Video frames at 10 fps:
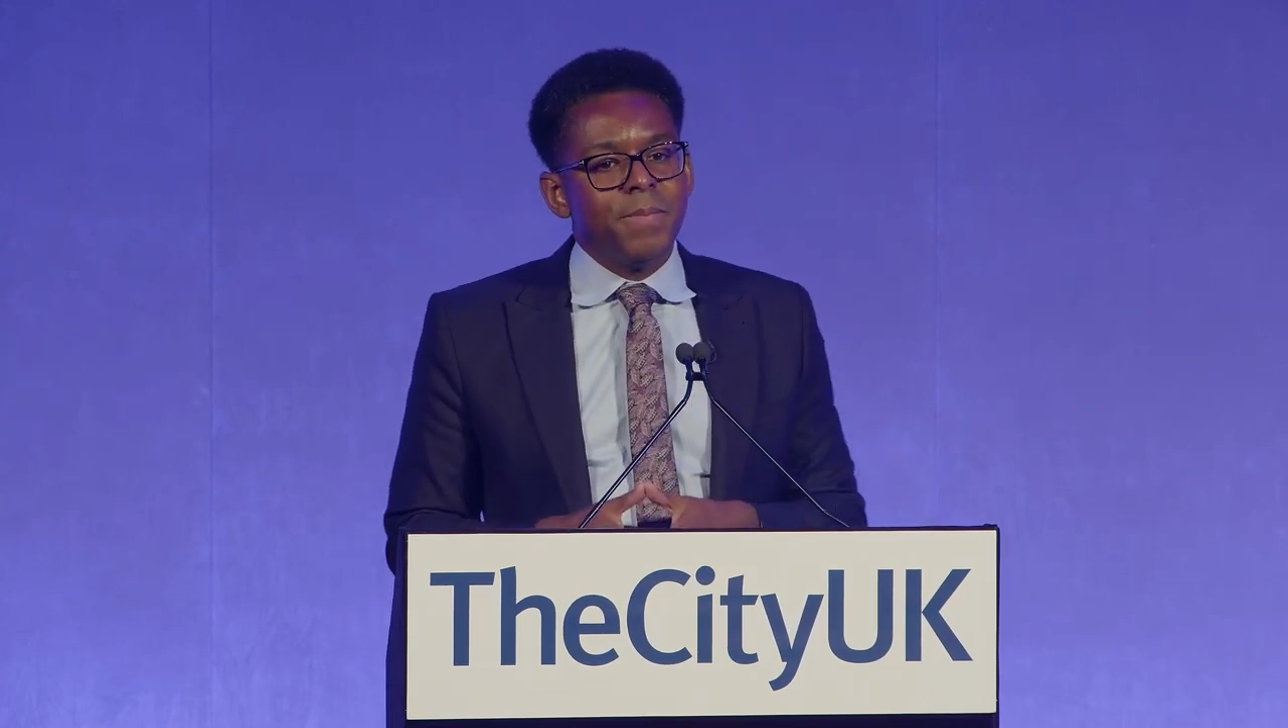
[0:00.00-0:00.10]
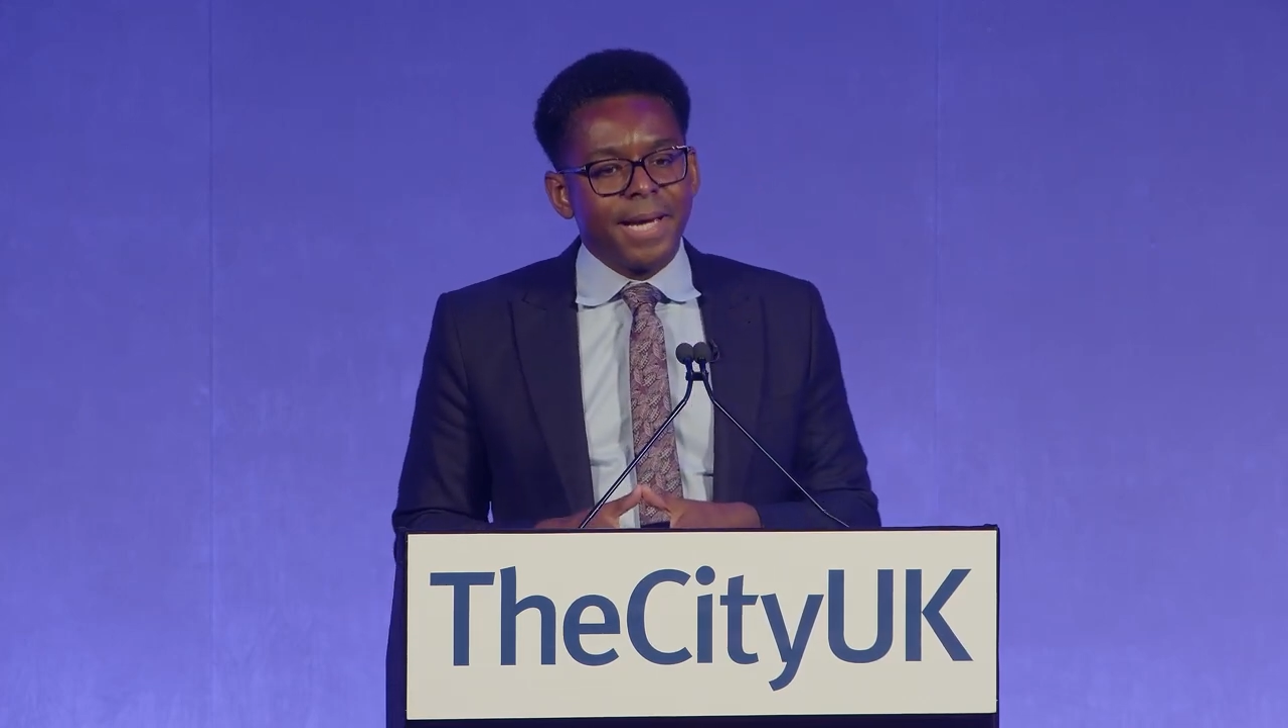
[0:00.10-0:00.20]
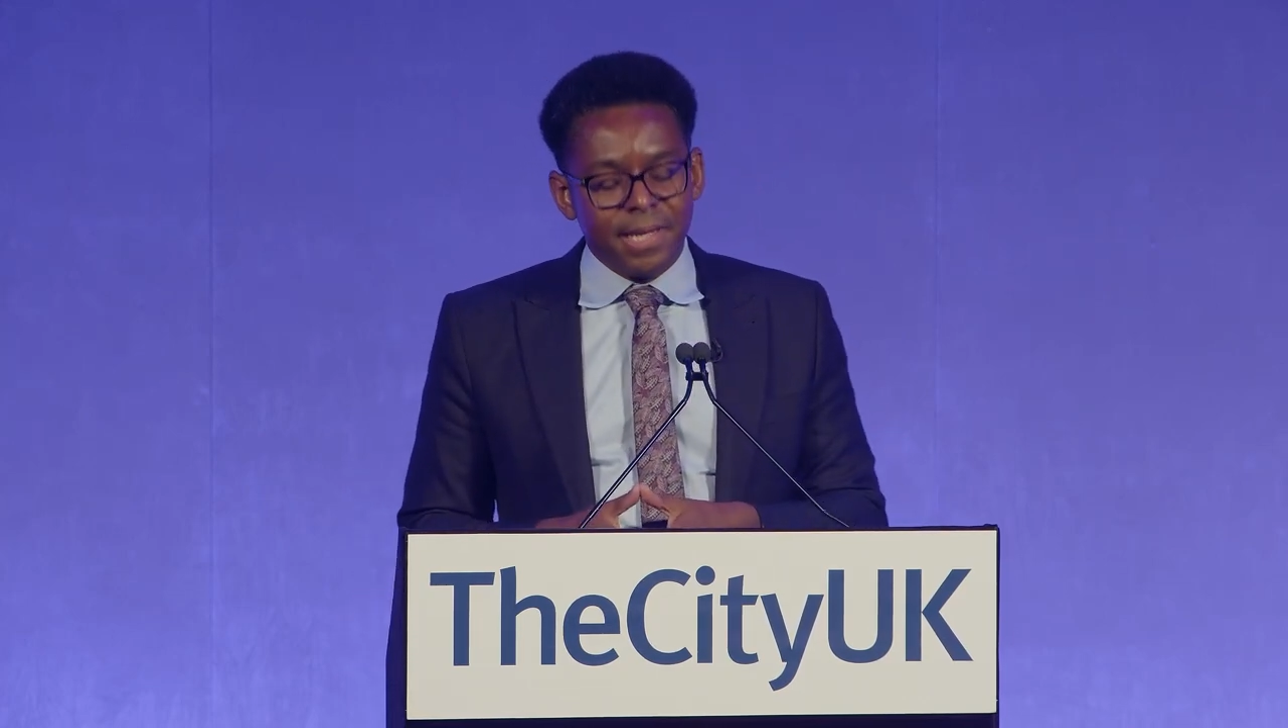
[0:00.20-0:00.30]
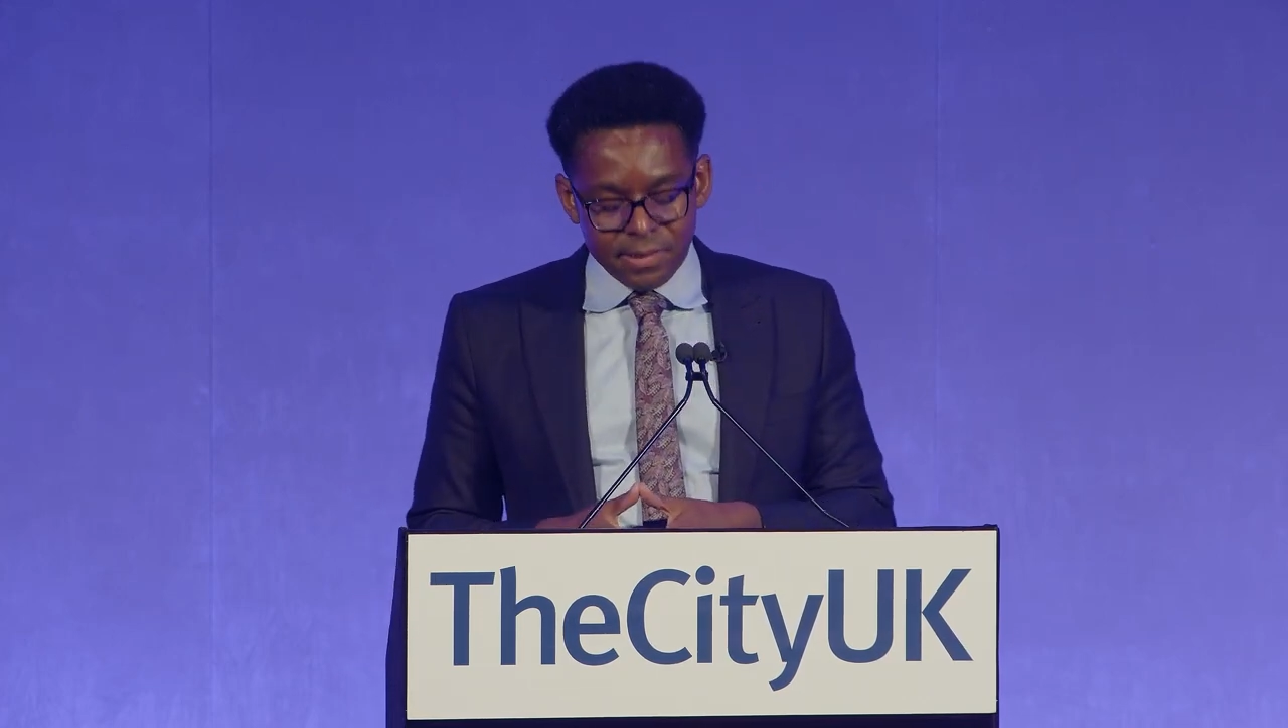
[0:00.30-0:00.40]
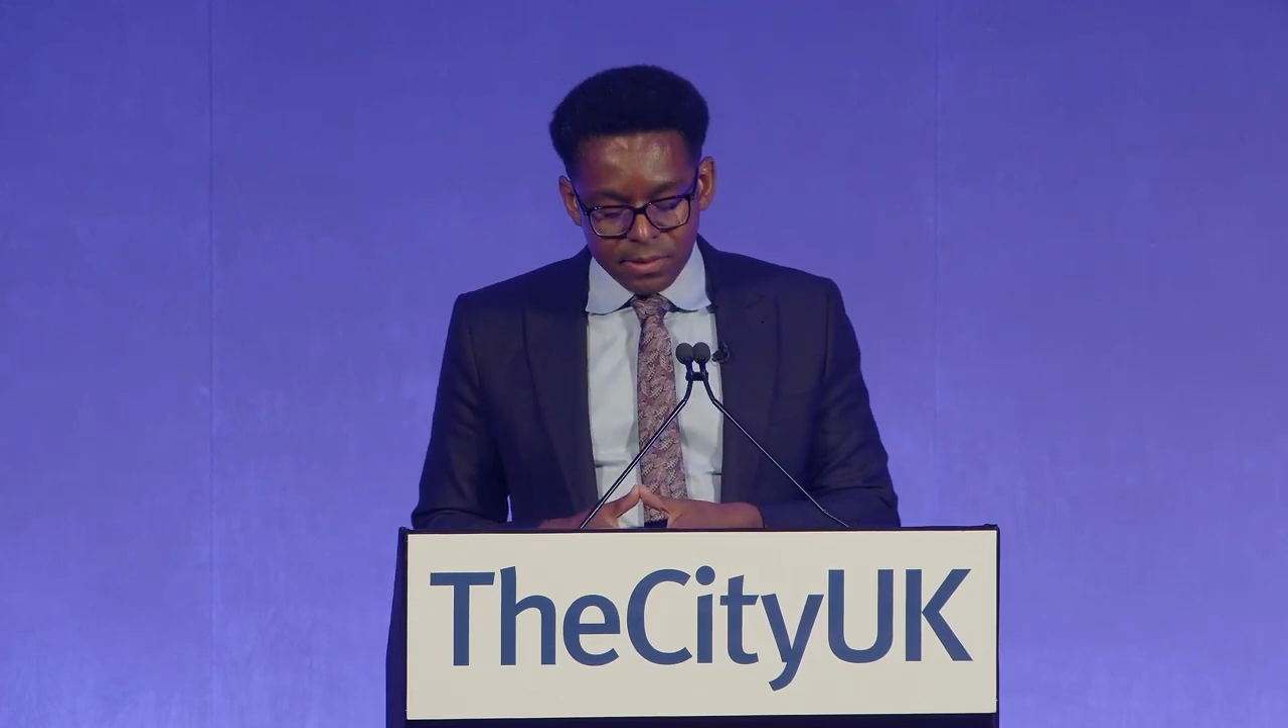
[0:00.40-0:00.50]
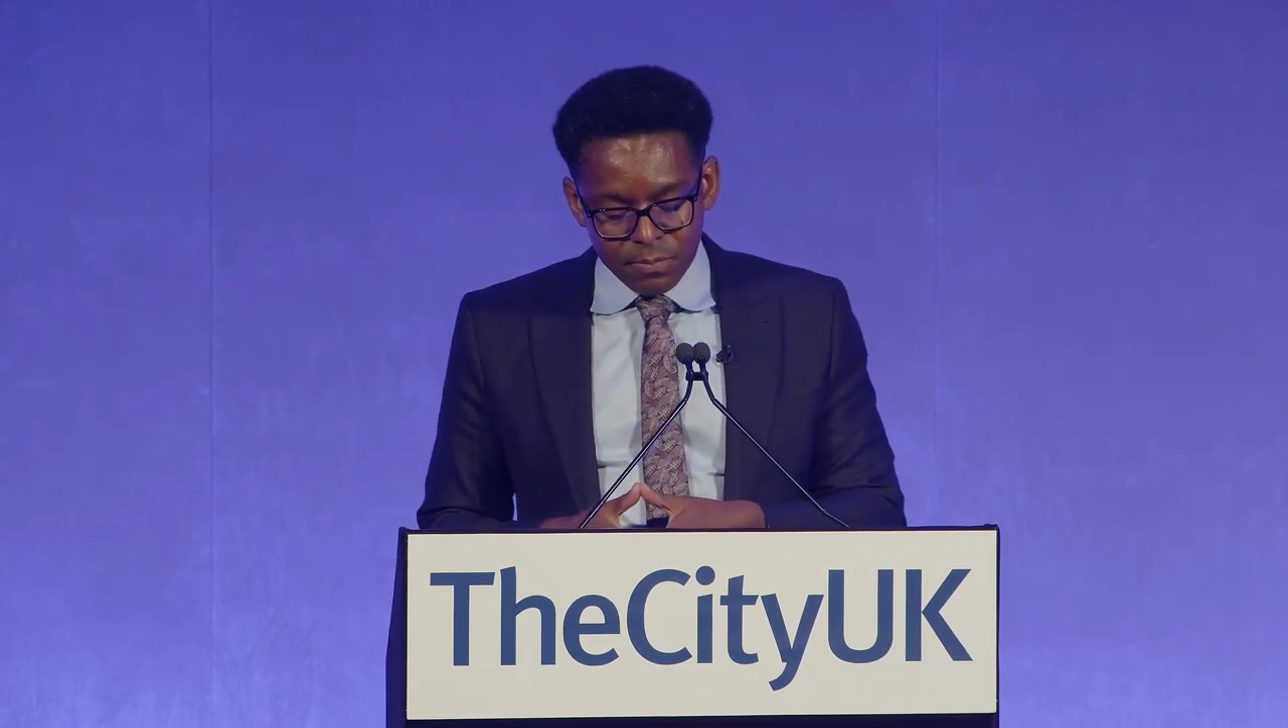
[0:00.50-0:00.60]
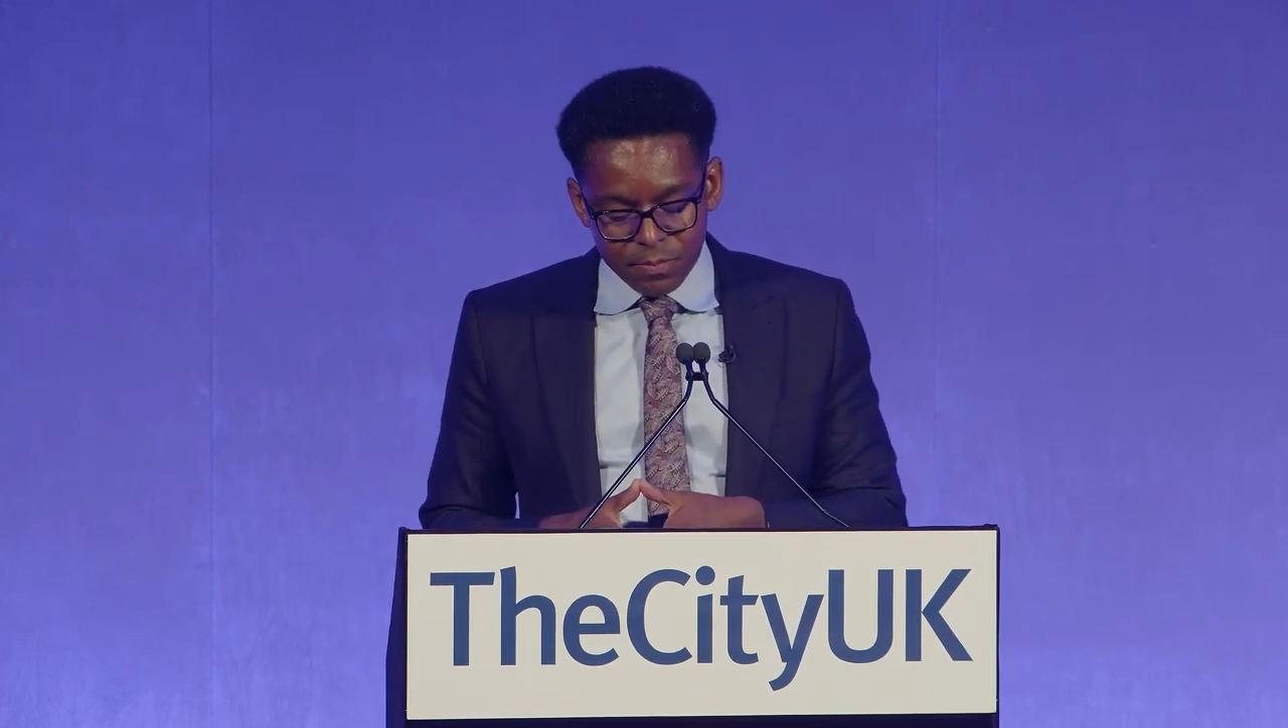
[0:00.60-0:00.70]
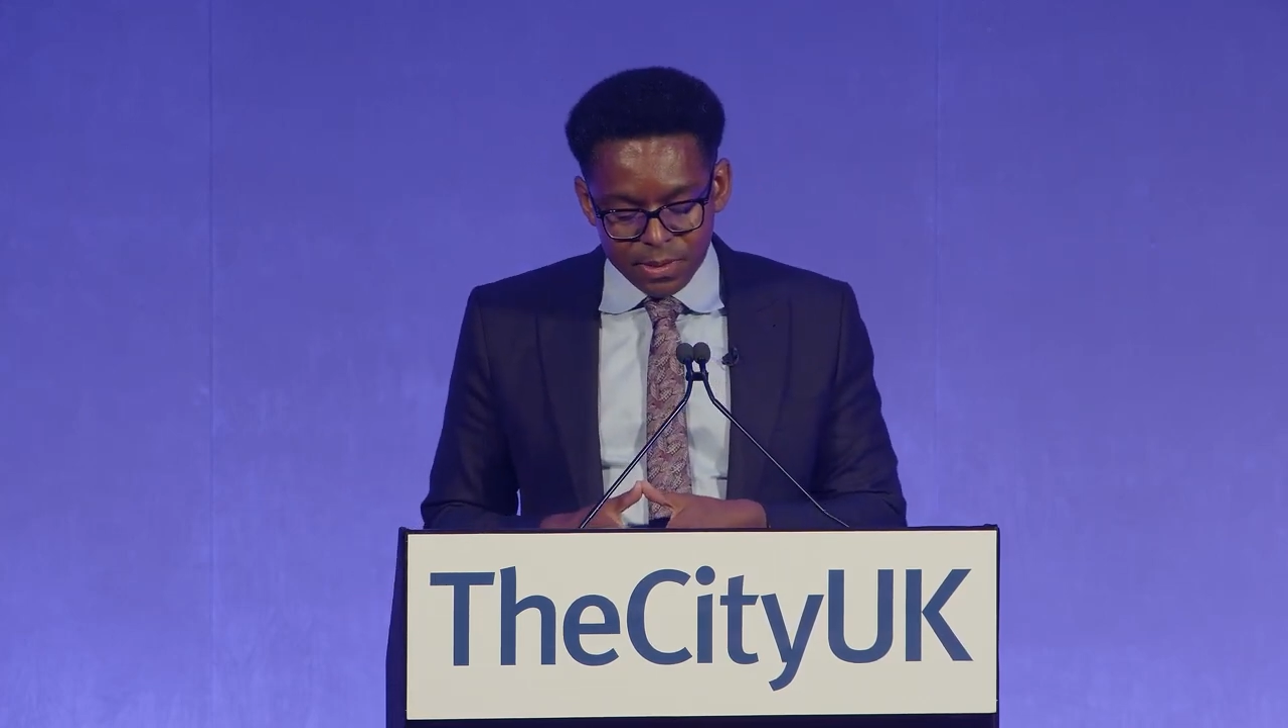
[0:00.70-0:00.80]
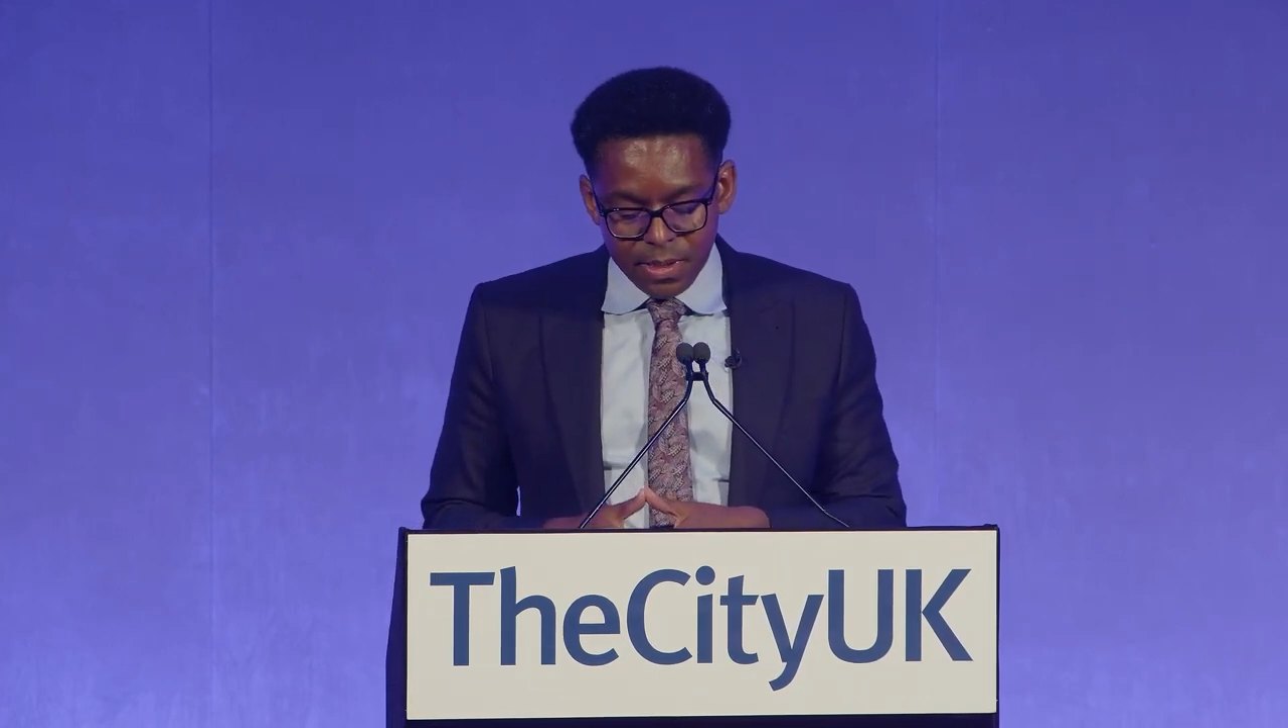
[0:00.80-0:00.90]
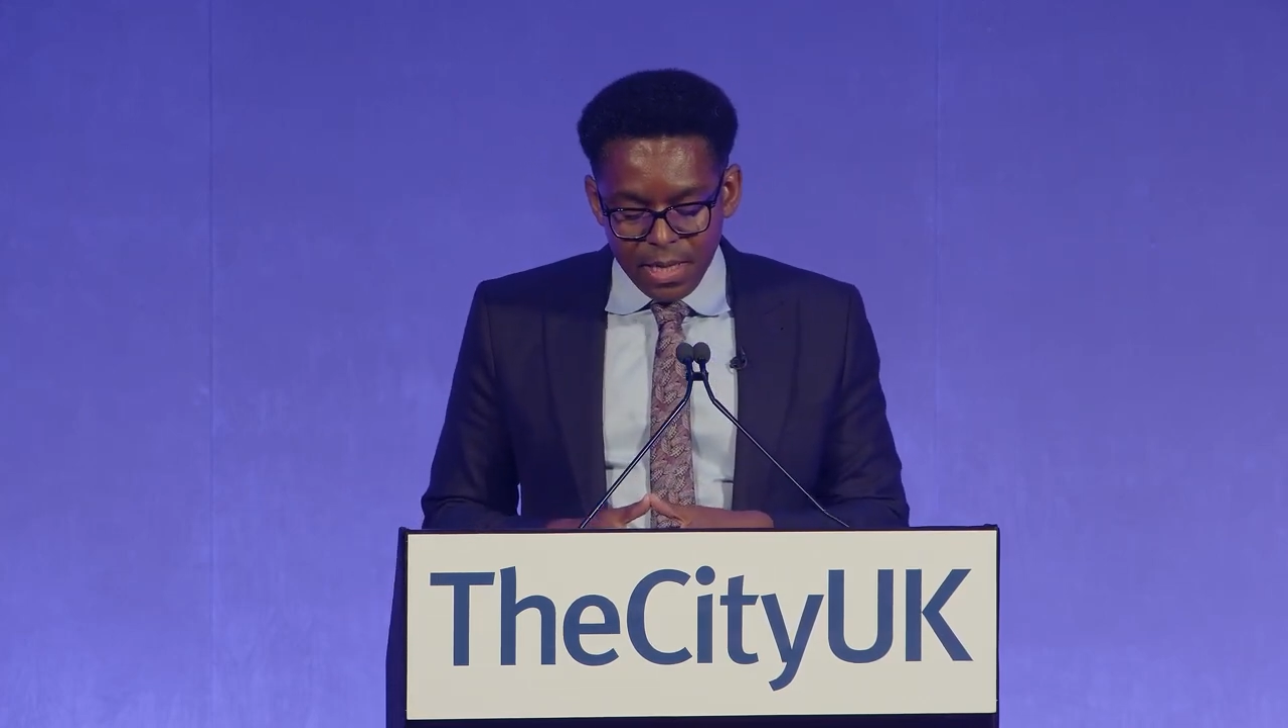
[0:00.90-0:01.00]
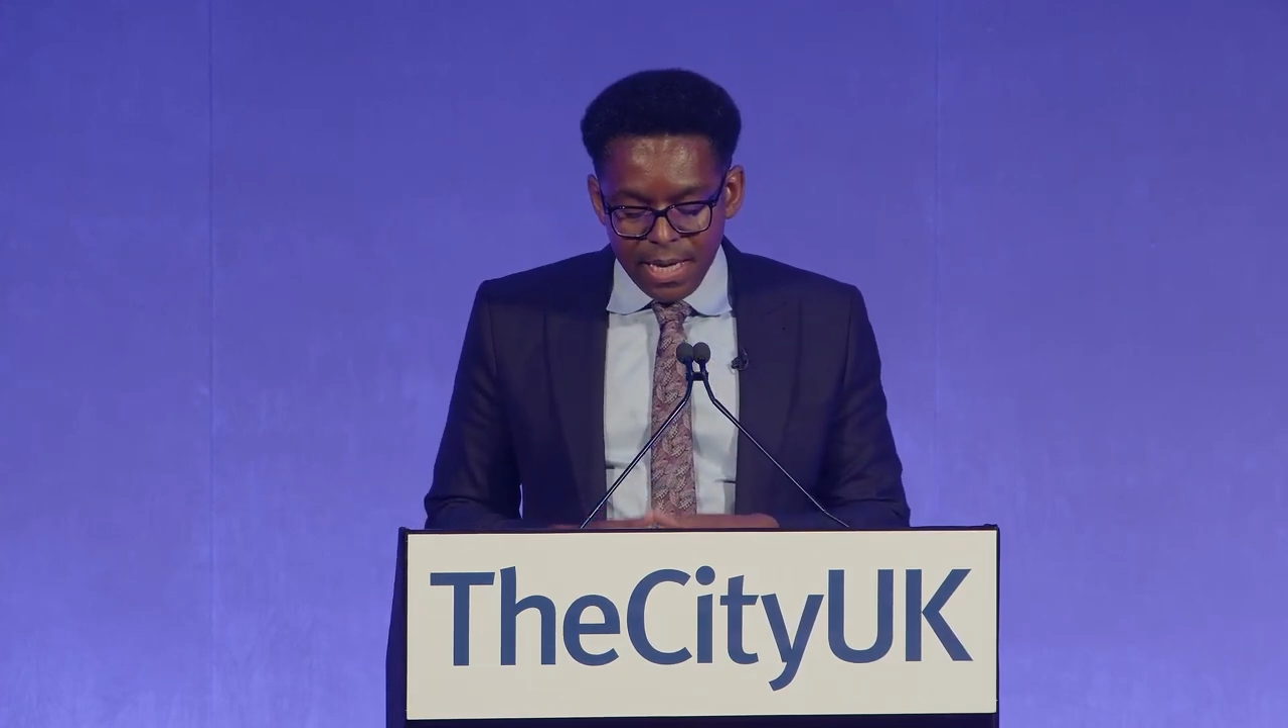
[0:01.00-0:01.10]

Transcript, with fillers: mechanisms